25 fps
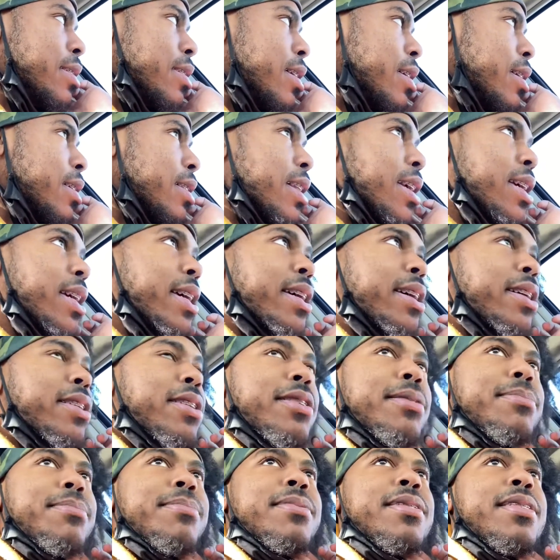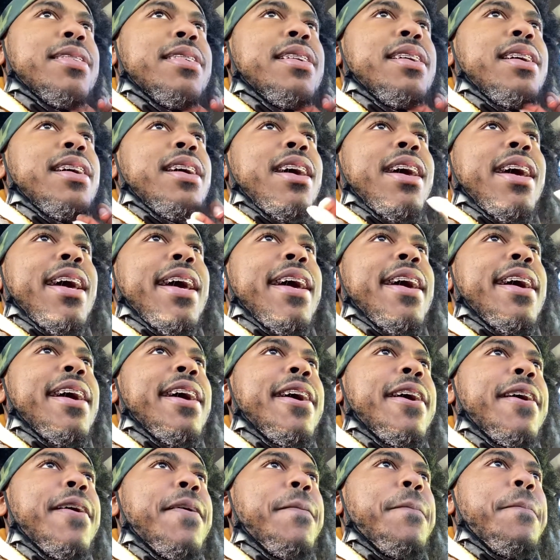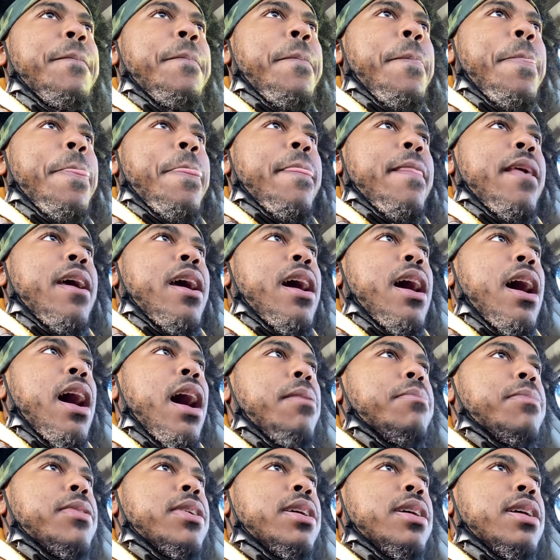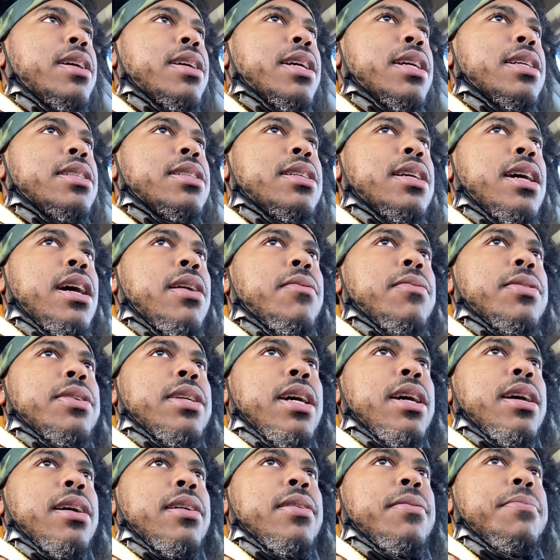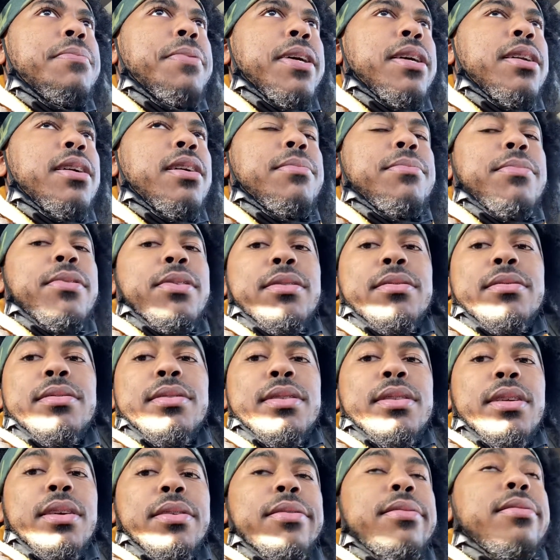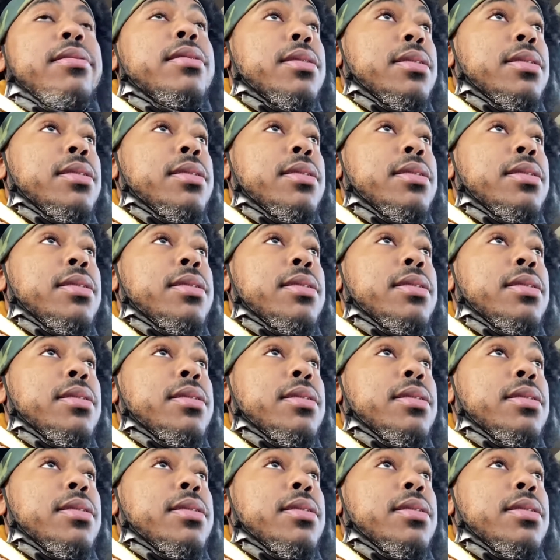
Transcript: uh, thing up and I'm going to get to y'all when I pick it up, bro. So.